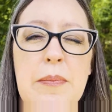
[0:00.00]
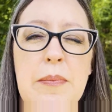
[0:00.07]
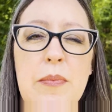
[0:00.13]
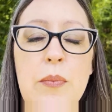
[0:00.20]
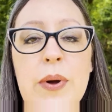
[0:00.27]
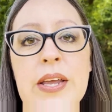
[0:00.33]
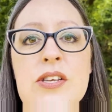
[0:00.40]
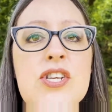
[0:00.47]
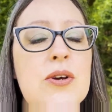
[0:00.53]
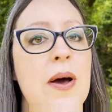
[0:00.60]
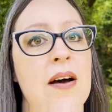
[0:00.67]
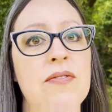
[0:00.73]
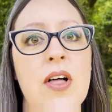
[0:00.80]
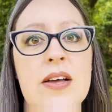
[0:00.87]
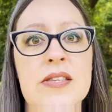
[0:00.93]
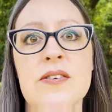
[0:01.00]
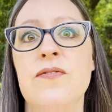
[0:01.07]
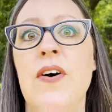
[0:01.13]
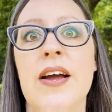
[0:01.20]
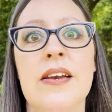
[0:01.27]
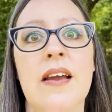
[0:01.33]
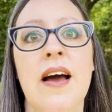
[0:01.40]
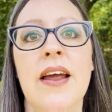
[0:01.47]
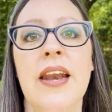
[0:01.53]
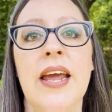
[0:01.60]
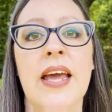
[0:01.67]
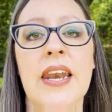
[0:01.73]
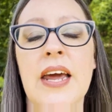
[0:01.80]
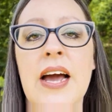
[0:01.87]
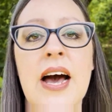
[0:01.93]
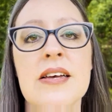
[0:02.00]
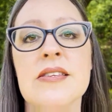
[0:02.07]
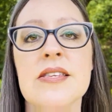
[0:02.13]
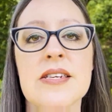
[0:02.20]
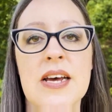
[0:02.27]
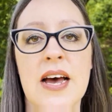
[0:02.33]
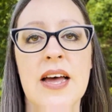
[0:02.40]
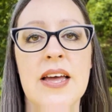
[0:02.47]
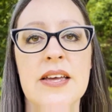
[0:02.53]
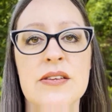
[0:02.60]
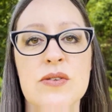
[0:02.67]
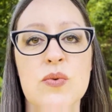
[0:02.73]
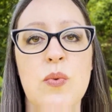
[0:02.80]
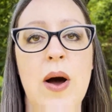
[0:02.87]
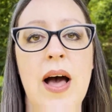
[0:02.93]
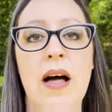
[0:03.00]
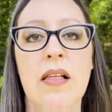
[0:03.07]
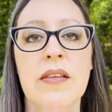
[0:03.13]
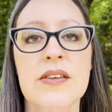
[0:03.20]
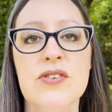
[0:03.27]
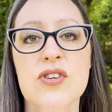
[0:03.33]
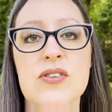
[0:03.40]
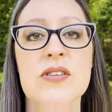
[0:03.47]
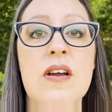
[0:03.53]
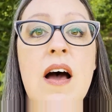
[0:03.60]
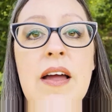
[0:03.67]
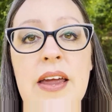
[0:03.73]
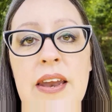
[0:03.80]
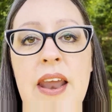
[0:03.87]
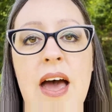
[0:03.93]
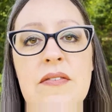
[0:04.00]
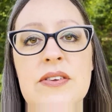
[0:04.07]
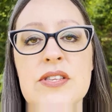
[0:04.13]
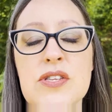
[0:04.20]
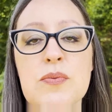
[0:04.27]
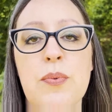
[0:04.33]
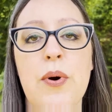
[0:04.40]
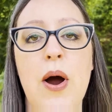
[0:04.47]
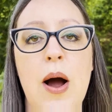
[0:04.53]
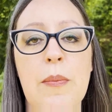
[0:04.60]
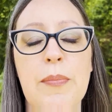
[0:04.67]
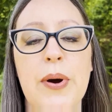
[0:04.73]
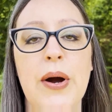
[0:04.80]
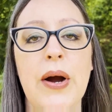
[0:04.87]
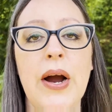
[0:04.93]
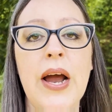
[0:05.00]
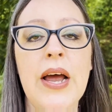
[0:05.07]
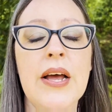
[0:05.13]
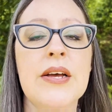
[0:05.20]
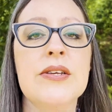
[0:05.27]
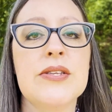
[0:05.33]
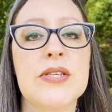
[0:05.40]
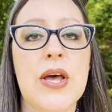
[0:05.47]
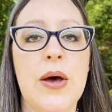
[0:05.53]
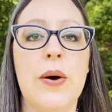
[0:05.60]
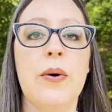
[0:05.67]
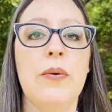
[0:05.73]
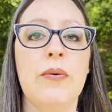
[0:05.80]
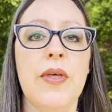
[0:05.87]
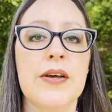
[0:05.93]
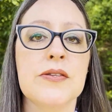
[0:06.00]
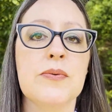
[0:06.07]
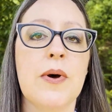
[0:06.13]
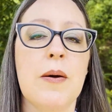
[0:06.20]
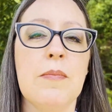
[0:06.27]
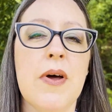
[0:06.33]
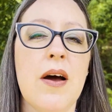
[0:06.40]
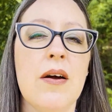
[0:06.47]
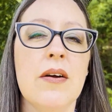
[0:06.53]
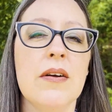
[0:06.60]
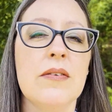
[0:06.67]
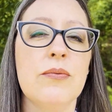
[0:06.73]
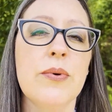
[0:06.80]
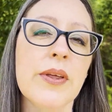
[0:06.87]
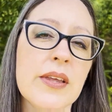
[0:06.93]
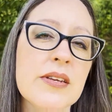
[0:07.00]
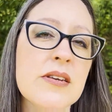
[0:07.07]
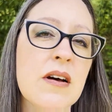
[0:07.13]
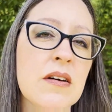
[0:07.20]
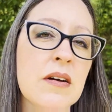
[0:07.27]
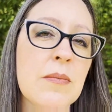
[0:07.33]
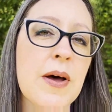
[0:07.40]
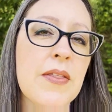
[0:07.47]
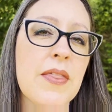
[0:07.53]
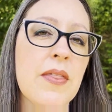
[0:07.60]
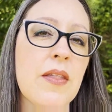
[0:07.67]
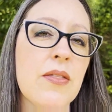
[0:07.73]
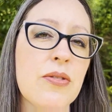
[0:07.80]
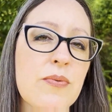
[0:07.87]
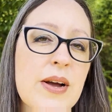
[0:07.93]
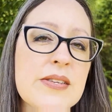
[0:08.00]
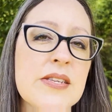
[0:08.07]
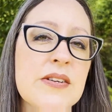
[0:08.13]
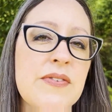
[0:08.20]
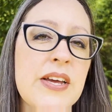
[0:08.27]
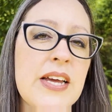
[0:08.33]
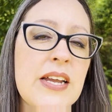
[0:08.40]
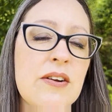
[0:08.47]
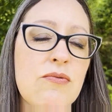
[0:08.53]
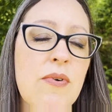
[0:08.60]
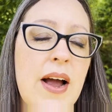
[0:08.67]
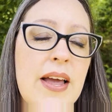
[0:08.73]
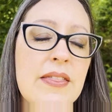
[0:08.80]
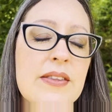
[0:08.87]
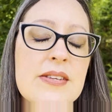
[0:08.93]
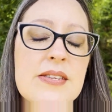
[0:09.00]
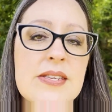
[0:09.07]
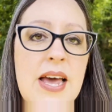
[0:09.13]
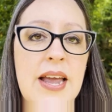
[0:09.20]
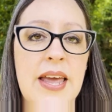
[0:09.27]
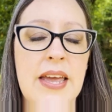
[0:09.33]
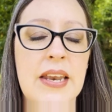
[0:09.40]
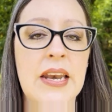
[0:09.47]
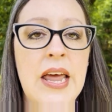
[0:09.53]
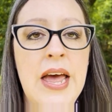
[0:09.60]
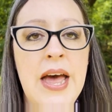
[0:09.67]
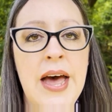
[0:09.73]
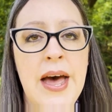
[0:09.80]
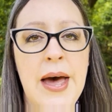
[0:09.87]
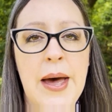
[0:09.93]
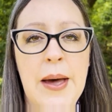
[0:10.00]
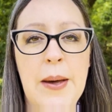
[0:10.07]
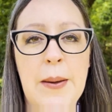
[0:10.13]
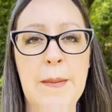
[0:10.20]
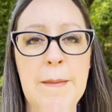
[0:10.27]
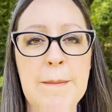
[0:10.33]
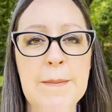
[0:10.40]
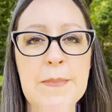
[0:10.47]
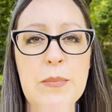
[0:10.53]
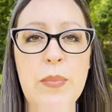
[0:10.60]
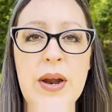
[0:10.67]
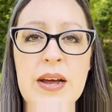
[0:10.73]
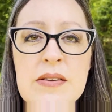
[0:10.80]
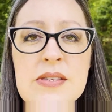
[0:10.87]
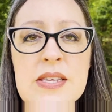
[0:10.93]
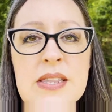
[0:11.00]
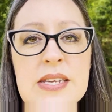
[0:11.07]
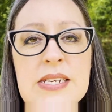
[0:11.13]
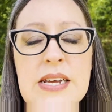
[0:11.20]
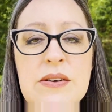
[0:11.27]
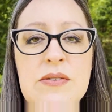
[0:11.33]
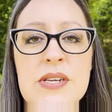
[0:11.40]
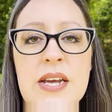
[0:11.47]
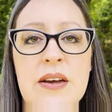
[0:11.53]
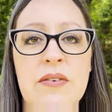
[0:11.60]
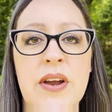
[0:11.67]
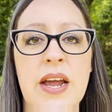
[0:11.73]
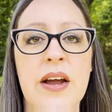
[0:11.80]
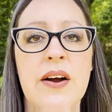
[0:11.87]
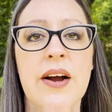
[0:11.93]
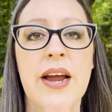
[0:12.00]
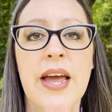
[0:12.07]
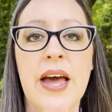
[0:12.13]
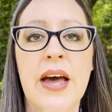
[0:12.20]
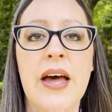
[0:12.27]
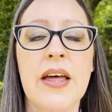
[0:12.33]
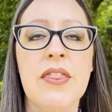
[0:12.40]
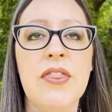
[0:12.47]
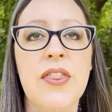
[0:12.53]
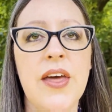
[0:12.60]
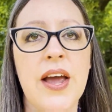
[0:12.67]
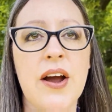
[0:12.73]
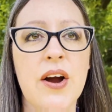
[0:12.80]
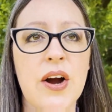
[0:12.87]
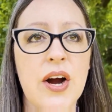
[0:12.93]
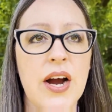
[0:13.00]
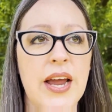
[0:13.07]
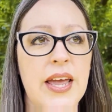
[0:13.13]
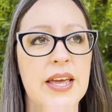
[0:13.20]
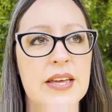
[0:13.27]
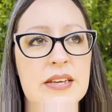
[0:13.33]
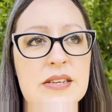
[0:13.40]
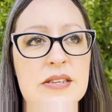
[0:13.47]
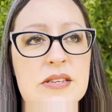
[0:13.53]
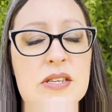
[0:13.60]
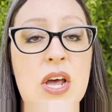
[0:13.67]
We do have lots of fine dining in Augusta as well. It's just not in Evans proper. So that's why I'm not really talking about the rest of it right this second. What else in the downtown area? There is